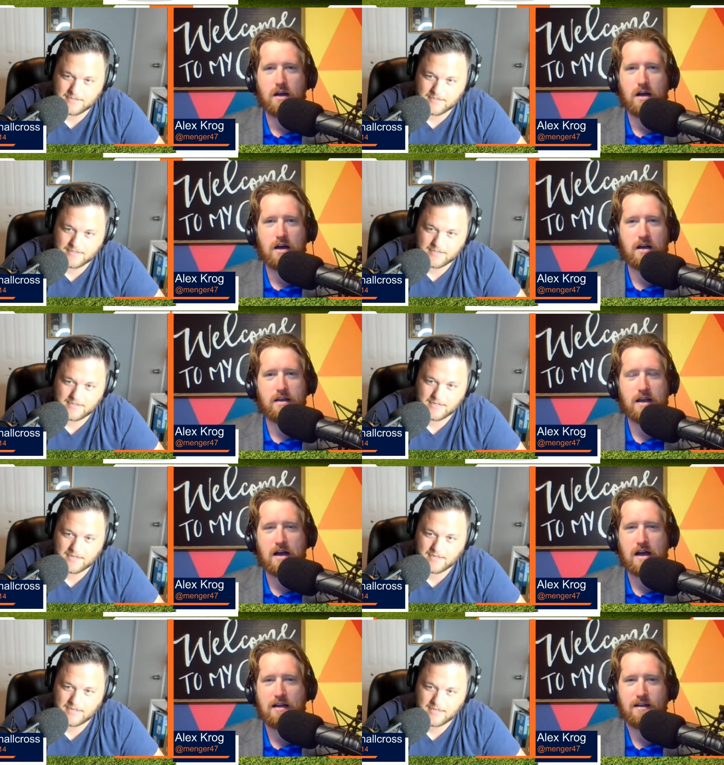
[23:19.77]
Speaker 1: Uh,
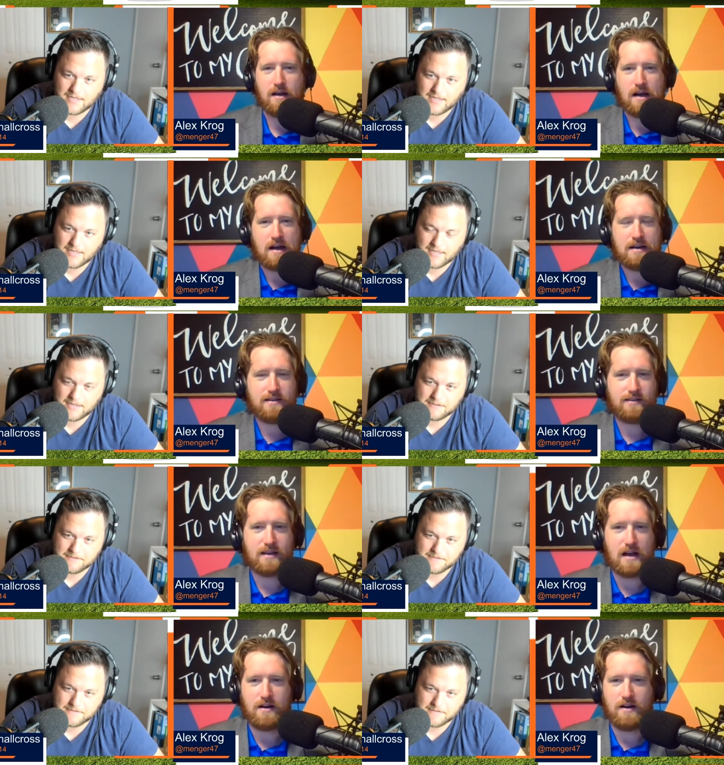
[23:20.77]
yeah, I I
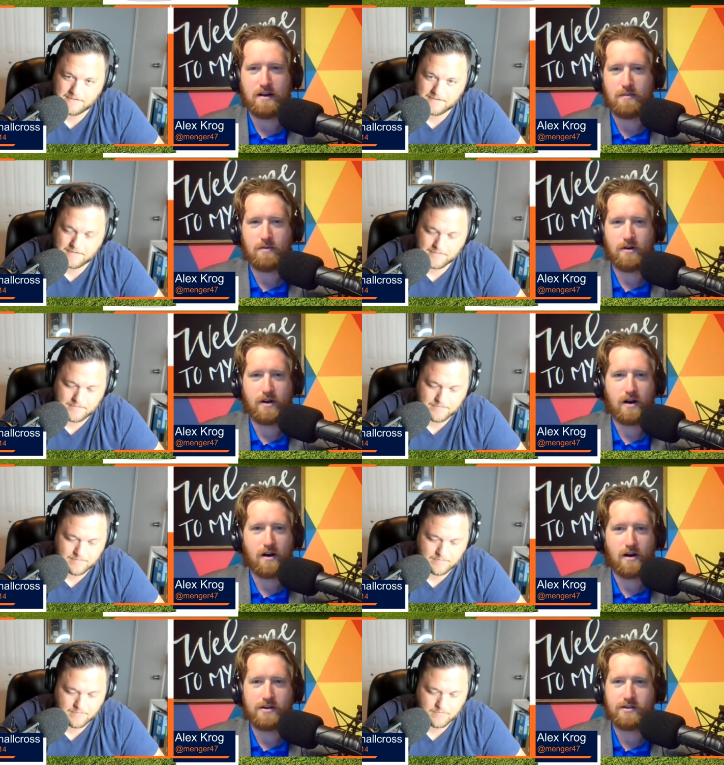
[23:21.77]
discounted him really
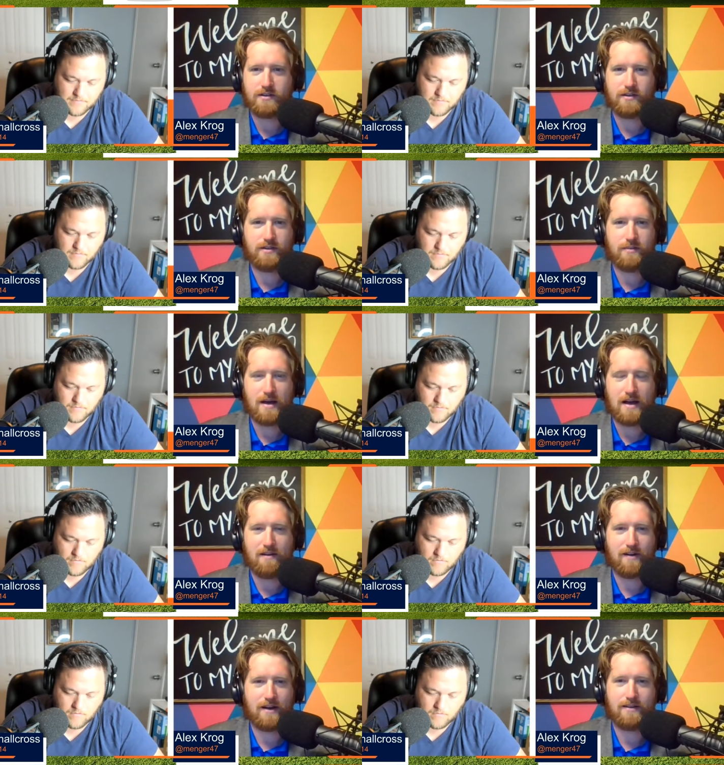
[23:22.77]
hard just because of the mat.
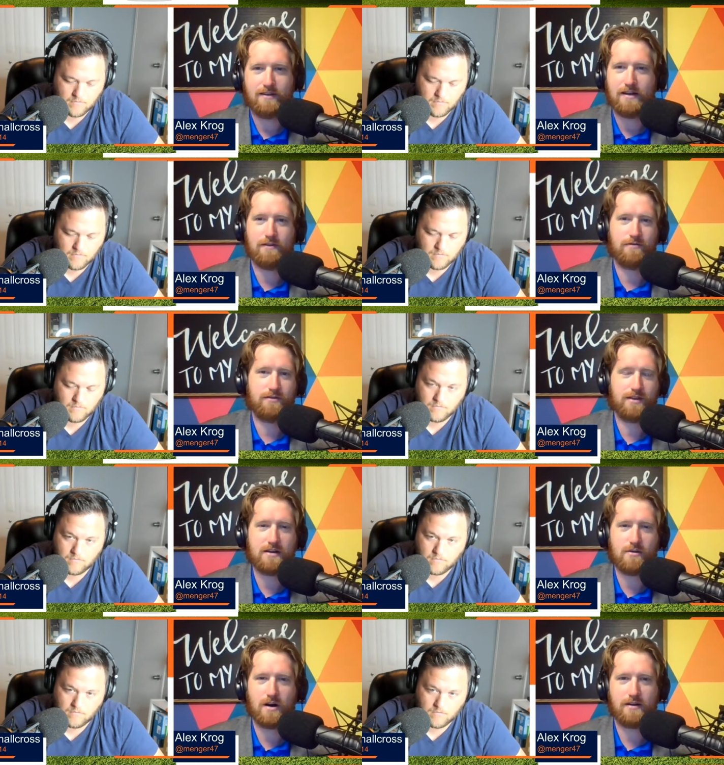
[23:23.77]
Like, if
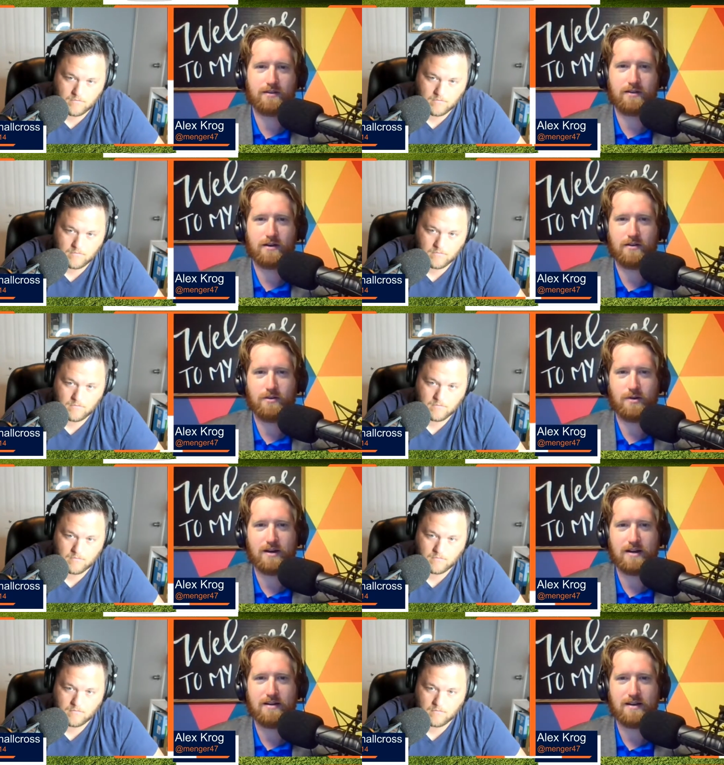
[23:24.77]
Saquon's going to do what
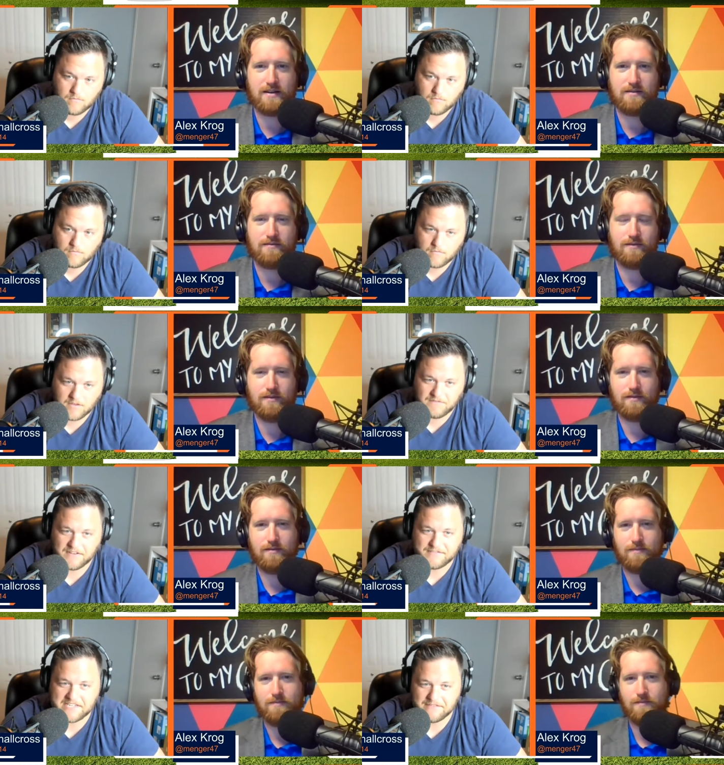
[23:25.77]
he did,
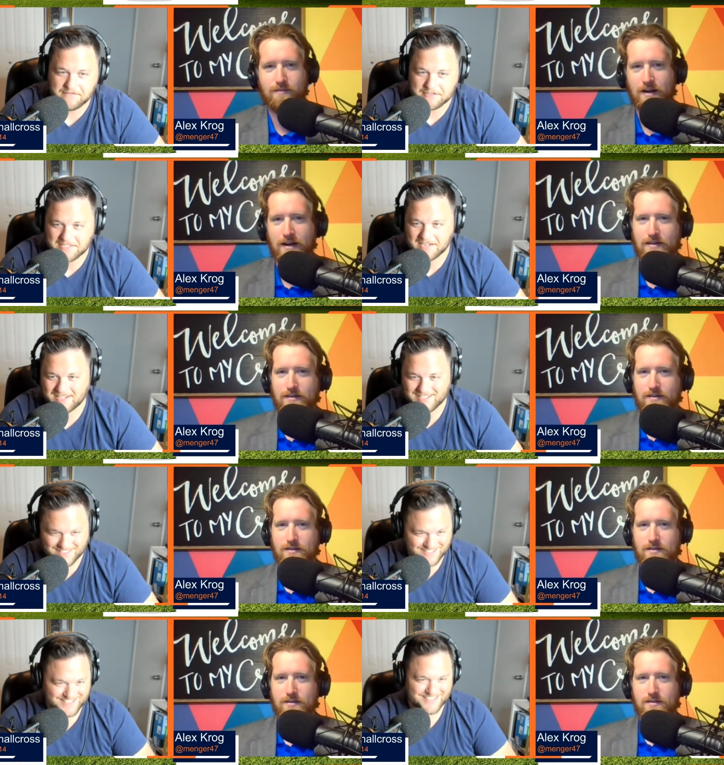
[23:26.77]
fifteen for like, six.
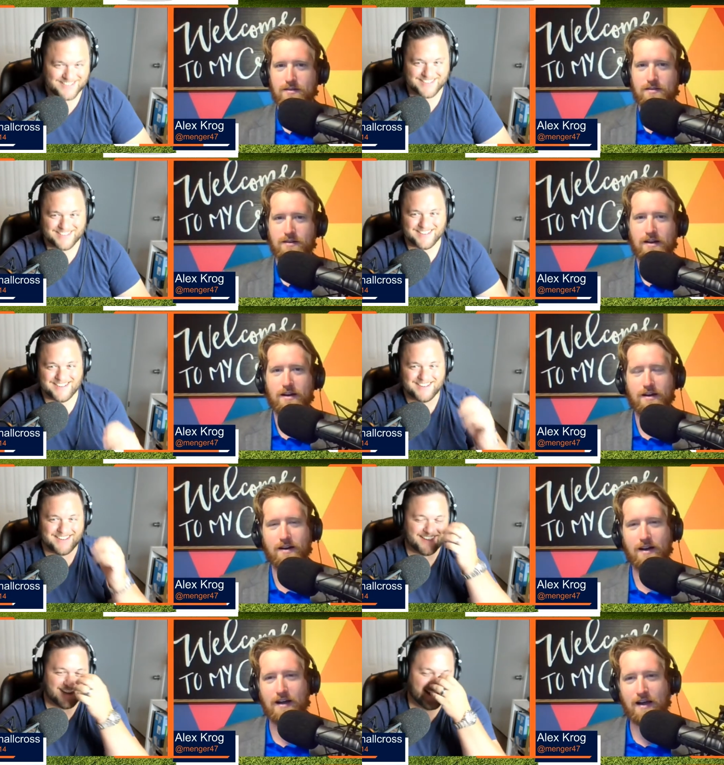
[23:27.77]
Like,
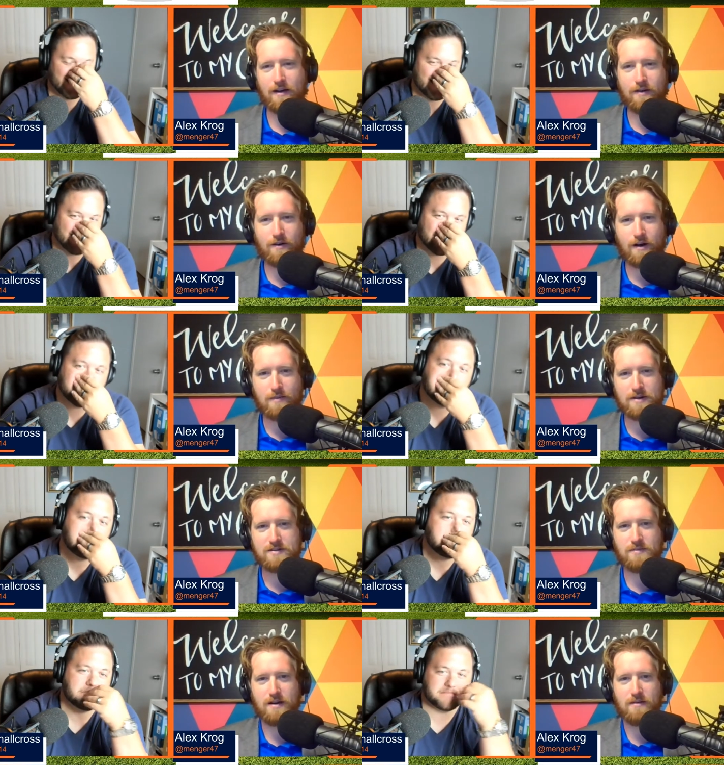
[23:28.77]
I I don't know how
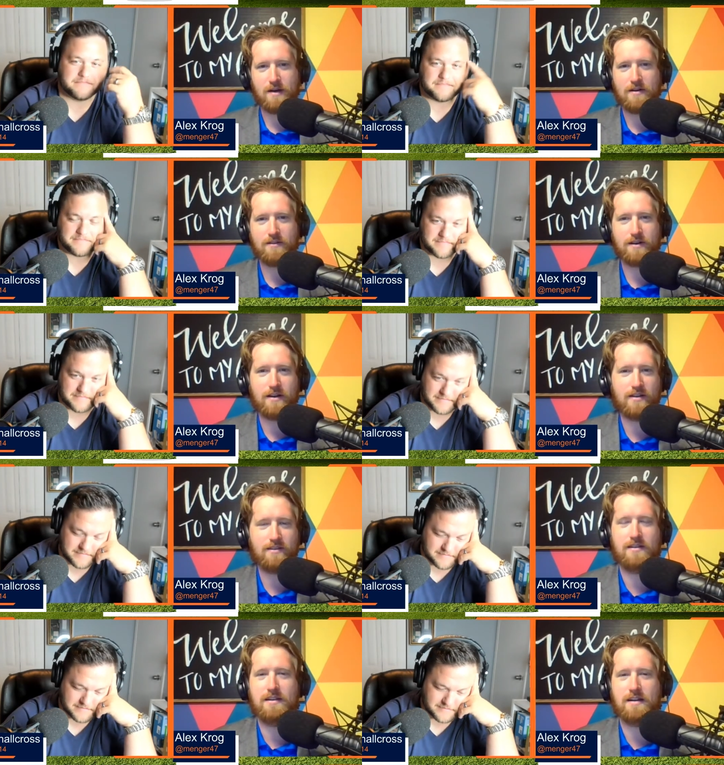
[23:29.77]
much better Melvin
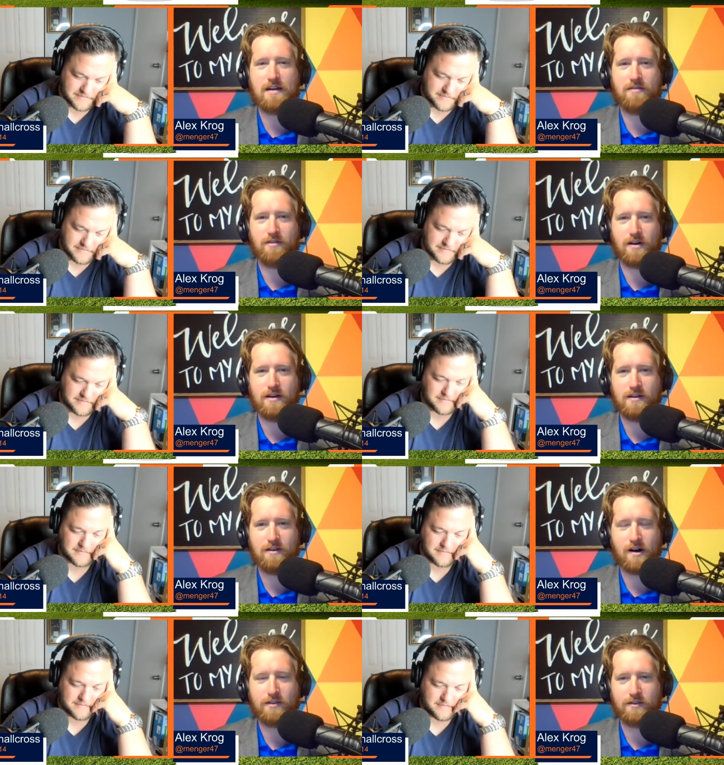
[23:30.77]
does. He did have the he
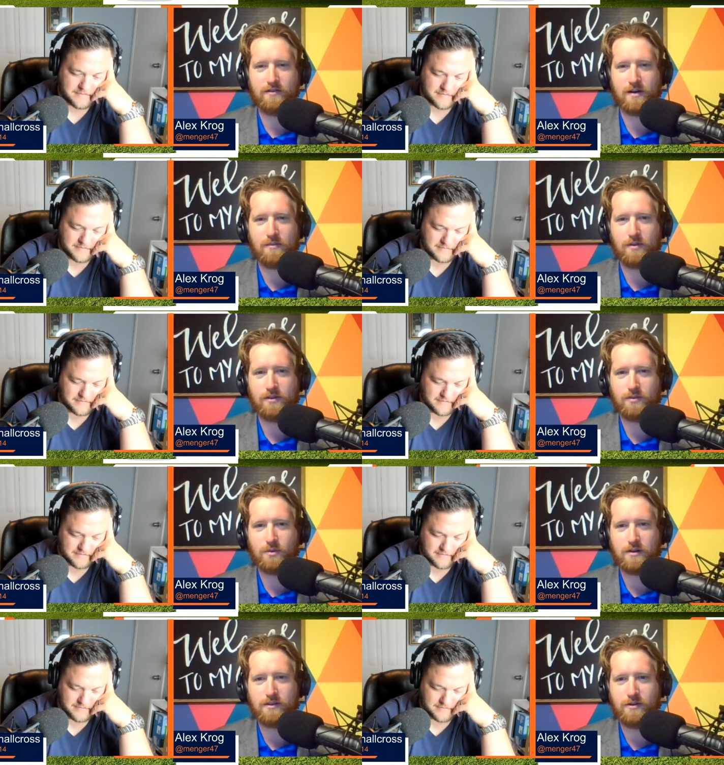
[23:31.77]
lost a fumble this
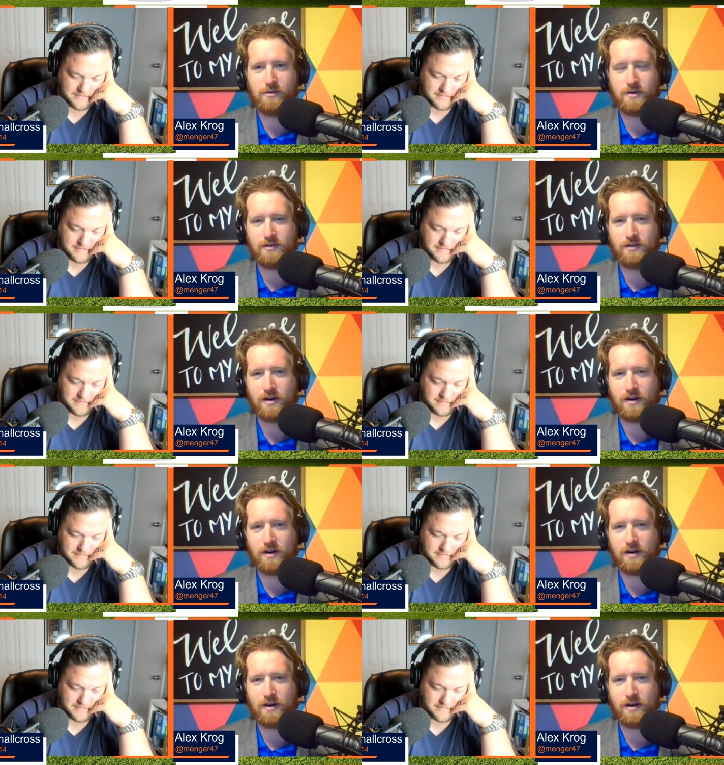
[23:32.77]
week too, which is